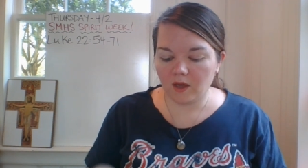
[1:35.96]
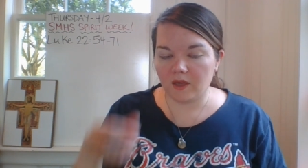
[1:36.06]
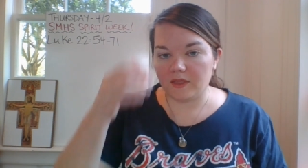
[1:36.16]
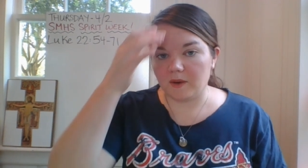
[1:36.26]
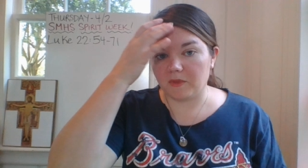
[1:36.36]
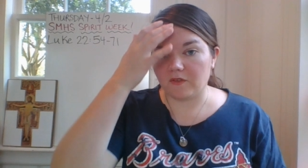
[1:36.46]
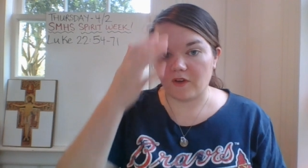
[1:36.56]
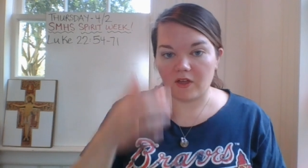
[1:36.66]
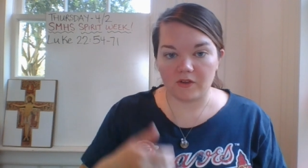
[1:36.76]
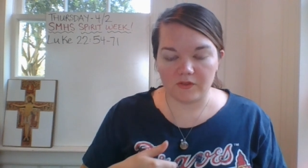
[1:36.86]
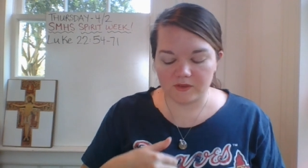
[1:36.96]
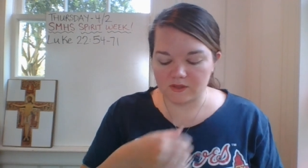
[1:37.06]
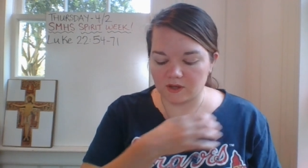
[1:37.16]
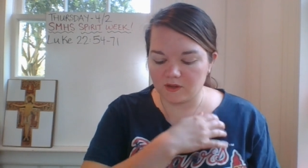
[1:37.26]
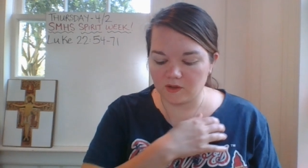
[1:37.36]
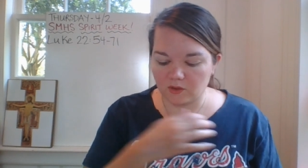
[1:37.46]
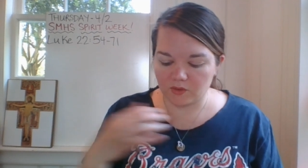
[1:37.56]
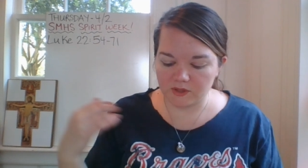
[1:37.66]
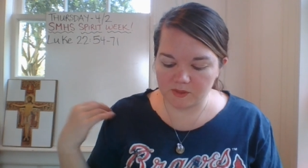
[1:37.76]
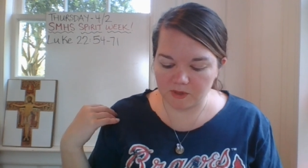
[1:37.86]
In the name of the Father, and the Son, and the
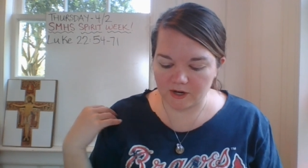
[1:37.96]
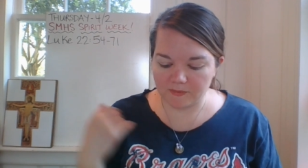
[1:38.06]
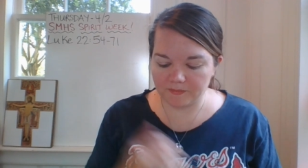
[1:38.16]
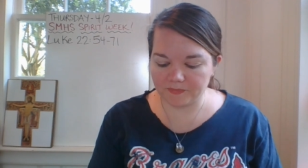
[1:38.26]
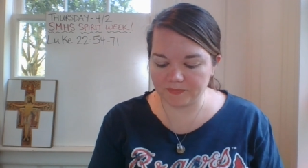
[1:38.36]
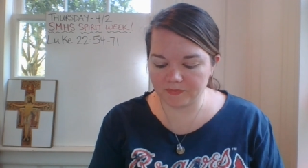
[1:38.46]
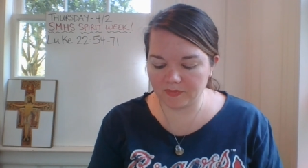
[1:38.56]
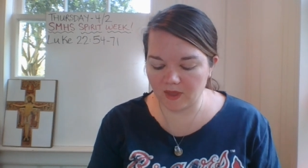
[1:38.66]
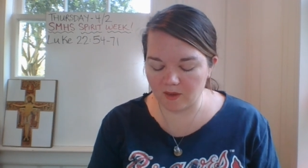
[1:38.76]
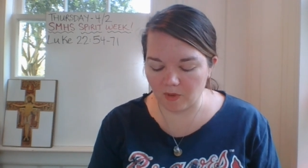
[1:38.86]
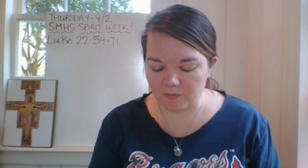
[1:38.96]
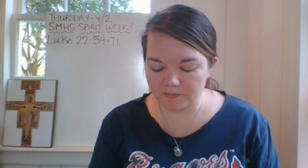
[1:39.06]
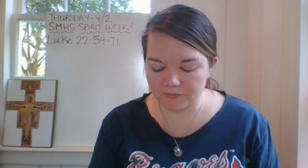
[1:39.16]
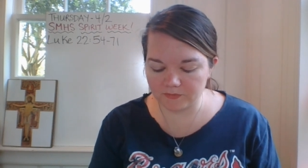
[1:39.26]
Holy Spirit. Amen.